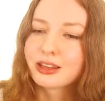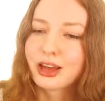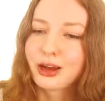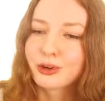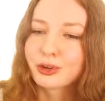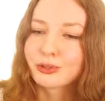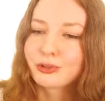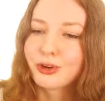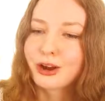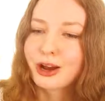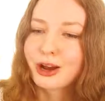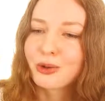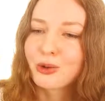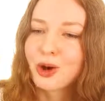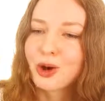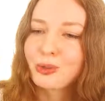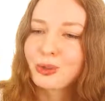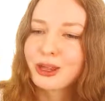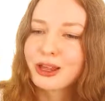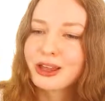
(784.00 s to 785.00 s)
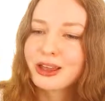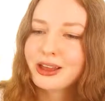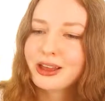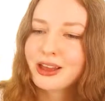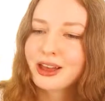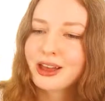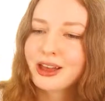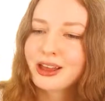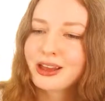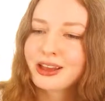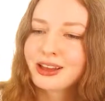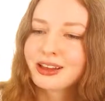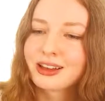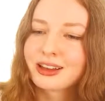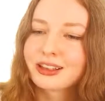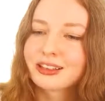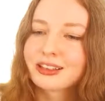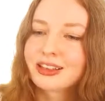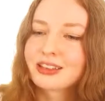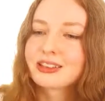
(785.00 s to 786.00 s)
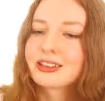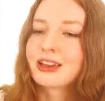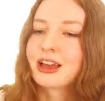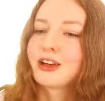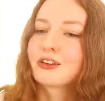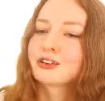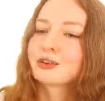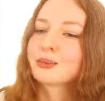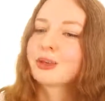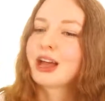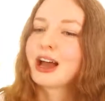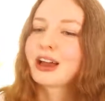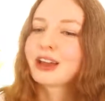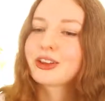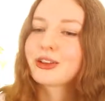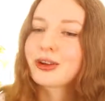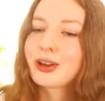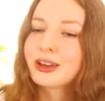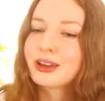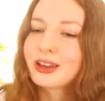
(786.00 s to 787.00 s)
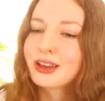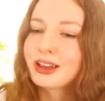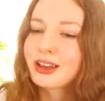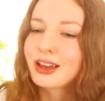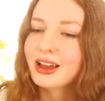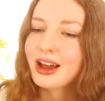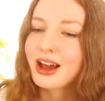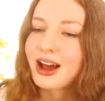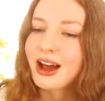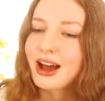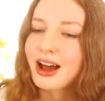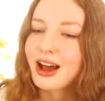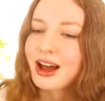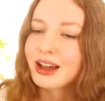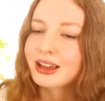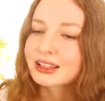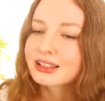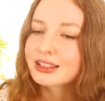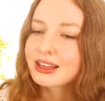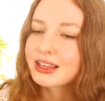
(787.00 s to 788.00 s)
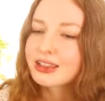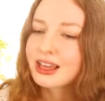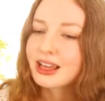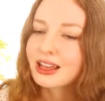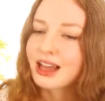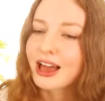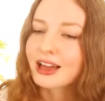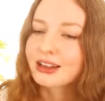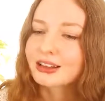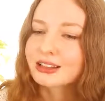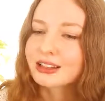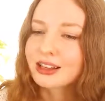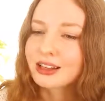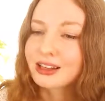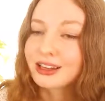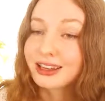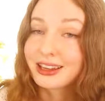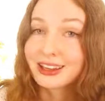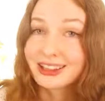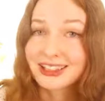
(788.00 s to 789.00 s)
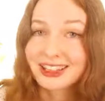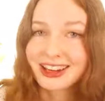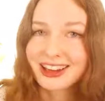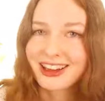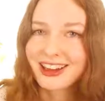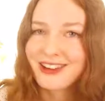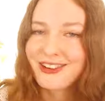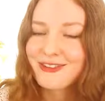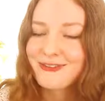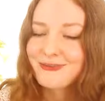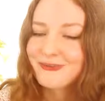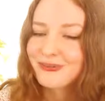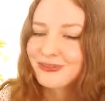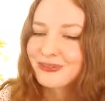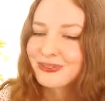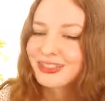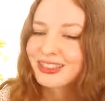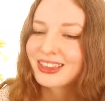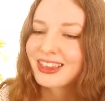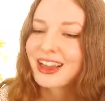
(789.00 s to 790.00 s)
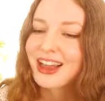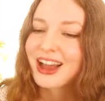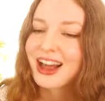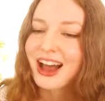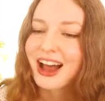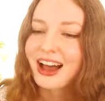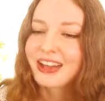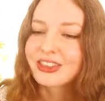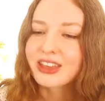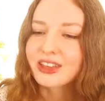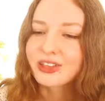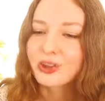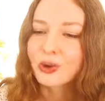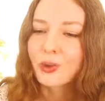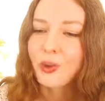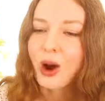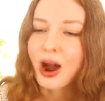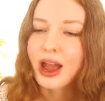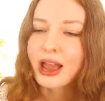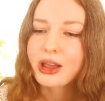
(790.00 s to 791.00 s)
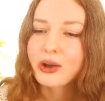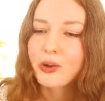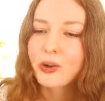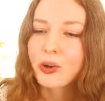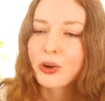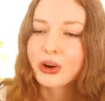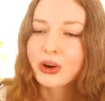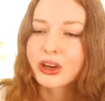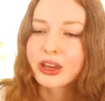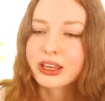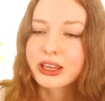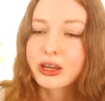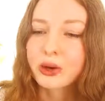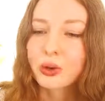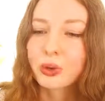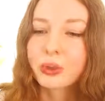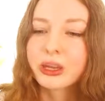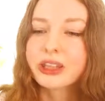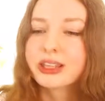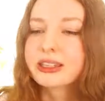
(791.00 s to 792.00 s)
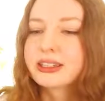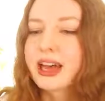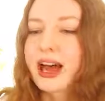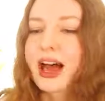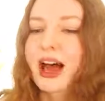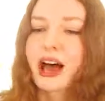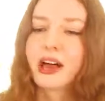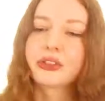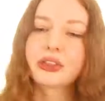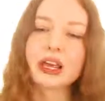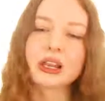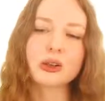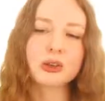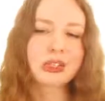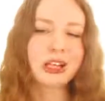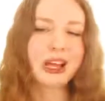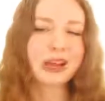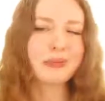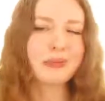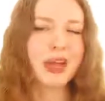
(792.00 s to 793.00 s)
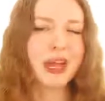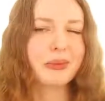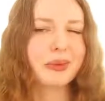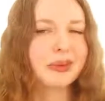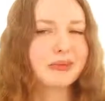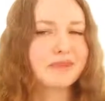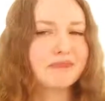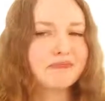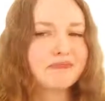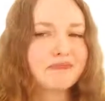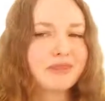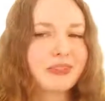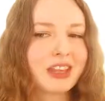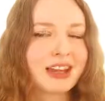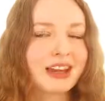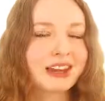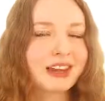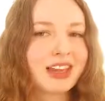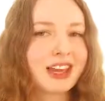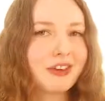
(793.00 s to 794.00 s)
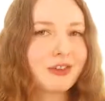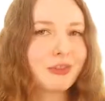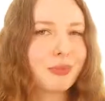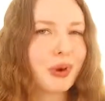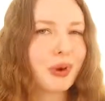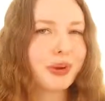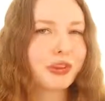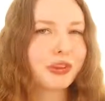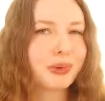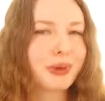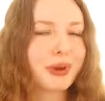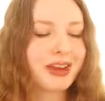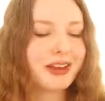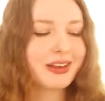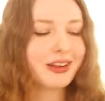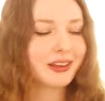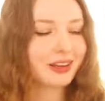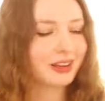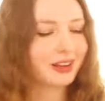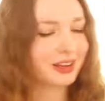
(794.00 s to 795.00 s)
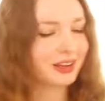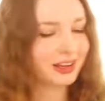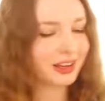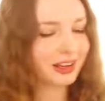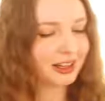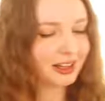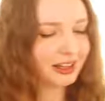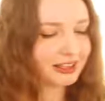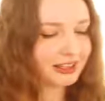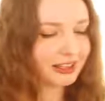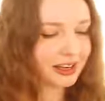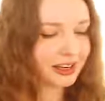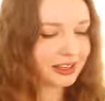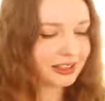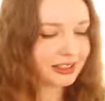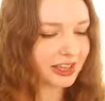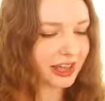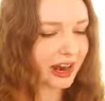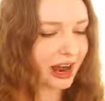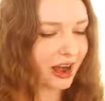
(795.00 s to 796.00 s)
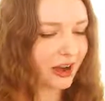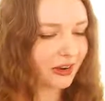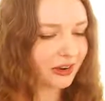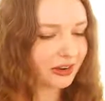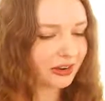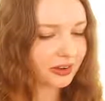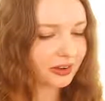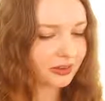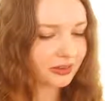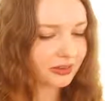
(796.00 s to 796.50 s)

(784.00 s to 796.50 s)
That was very wobbly. Doesn't have to be accurate. Extend that line until it hits here. And then the y-coordinate here will be the tan. That looks like maybe negative zero point three. Let's test that out.